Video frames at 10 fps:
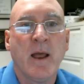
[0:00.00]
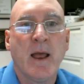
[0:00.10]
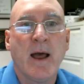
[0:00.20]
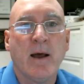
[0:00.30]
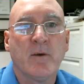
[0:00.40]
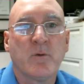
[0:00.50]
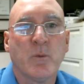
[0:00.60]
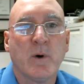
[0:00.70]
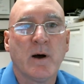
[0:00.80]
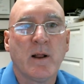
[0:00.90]
as
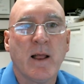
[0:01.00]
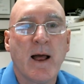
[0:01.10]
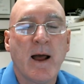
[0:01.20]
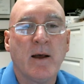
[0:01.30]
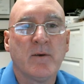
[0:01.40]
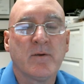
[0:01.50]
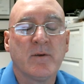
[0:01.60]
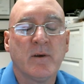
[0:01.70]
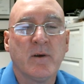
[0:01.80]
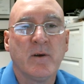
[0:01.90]
well as
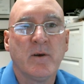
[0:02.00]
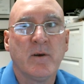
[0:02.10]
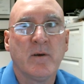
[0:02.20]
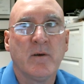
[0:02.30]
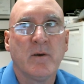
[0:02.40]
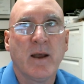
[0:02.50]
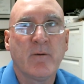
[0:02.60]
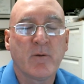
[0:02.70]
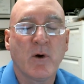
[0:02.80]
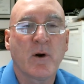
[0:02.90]
the at
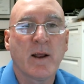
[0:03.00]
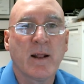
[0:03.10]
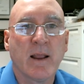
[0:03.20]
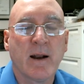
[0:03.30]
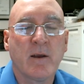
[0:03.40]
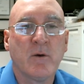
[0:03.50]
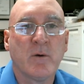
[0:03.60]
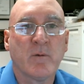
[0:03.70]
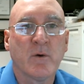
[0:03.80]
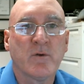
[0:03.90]
Florida Atlantic
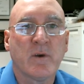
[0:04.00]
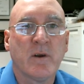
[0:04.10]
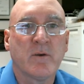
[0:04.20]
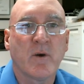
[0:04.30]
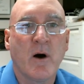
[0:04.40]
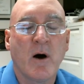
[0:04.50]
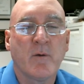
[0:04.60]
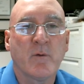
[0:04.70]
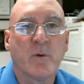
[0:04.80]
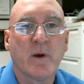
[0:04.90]
University is
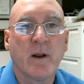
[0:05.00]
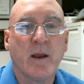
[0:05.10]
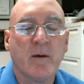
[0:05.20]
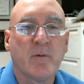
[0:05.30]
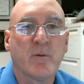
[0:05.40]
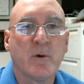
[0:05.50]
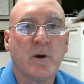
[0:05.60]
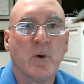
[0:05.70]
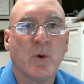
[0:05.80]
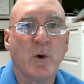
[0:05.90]
offering a free
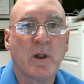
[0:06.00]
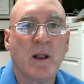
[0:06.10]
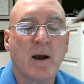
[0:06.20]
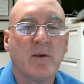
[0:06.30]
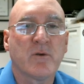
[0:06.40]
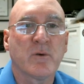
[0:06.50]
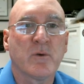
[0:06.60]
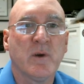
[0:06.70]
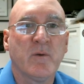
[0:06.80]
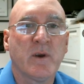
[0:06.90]
online
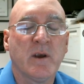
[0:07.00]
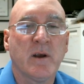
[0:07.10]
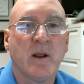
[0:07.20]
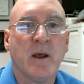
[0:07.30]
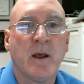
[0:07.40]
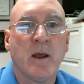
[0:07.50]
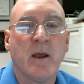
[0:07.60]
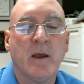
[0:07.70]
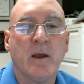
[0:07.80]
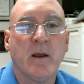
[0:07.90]
certificate
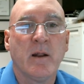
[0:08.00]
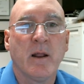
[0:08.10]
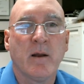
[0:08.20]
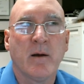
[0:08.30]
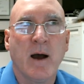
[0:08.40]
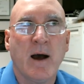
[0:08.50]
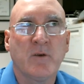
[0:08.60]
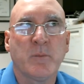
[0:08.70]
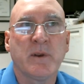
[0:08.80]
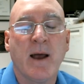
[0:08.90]
in
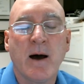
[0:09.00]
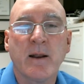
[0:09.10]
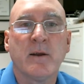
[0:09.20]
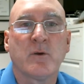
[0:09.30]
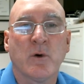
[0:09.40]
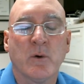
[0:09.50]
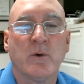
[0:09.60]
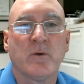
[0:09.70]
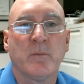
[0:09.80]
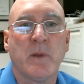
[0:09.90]
hospitality and
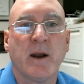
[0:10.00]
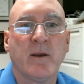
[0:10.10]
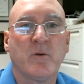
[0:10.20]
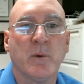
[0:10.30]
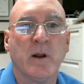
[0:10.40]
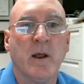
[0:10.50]
tourism management.